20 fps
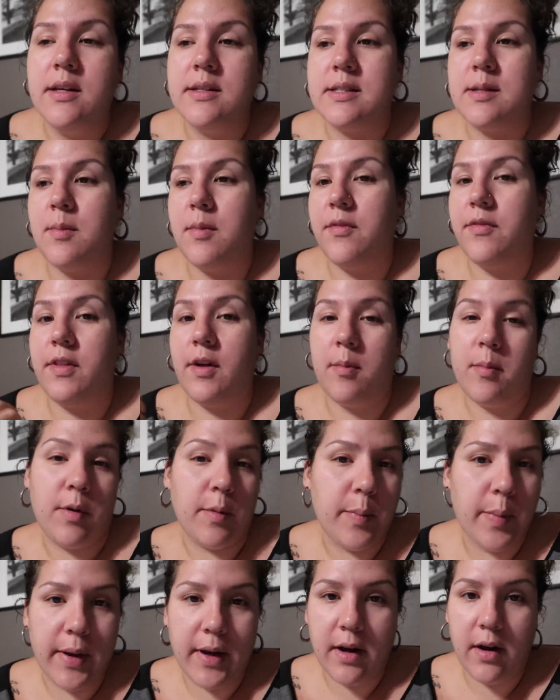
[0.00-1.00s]
Some of them
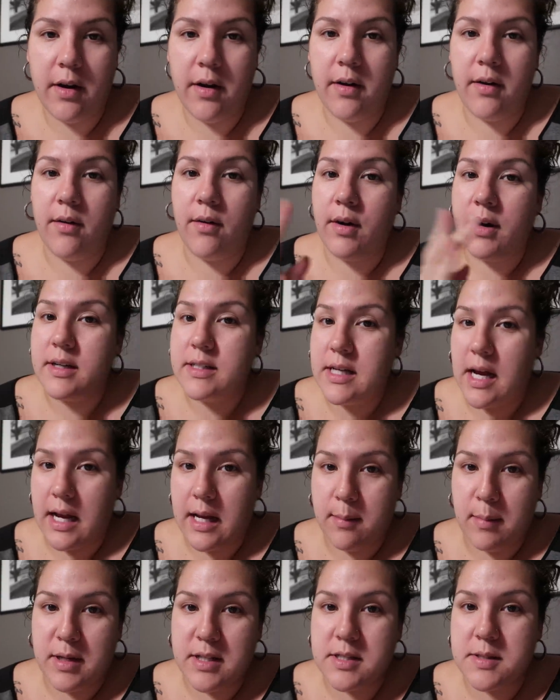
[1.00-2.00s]
were bigger or a
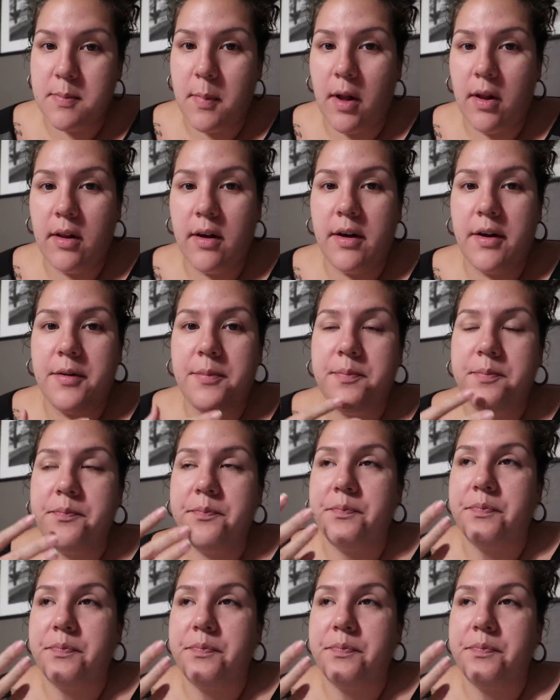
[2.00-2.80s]
tiny bit smaller,